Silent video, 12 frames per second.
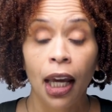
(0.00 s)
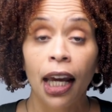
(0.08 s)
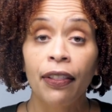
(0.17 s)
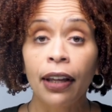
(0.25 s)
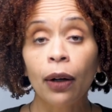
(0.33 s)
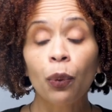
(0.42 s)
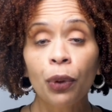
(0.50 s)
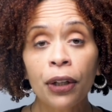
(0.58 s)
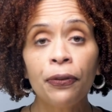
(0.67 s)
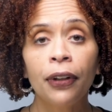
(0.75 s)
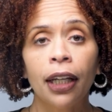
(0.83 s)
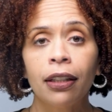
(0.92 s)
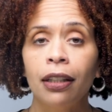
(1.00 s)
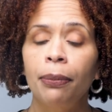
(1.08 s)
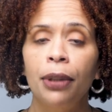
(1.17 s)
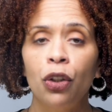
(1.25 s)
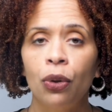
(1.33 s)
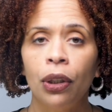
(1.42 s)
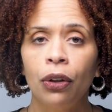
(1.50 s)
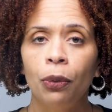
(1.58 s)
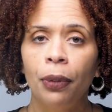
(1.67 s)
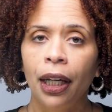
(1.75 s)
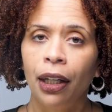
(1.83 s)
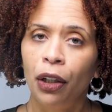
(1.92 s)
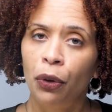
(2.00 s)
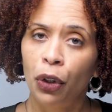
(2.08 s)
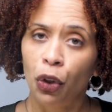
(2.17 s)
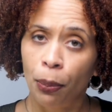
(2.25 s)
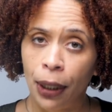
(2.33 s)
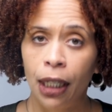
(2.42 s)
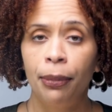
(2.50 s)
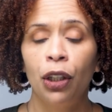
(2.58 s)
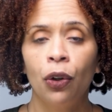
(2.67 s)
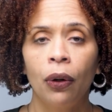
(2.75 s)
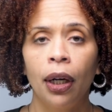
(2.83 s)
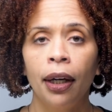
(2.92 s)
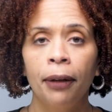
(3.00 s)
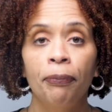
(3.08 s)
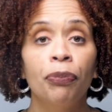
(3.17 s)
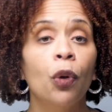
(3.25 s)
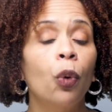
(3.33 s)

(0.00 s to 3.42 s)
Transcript: And that reflex can be triggered by hearing your baby cry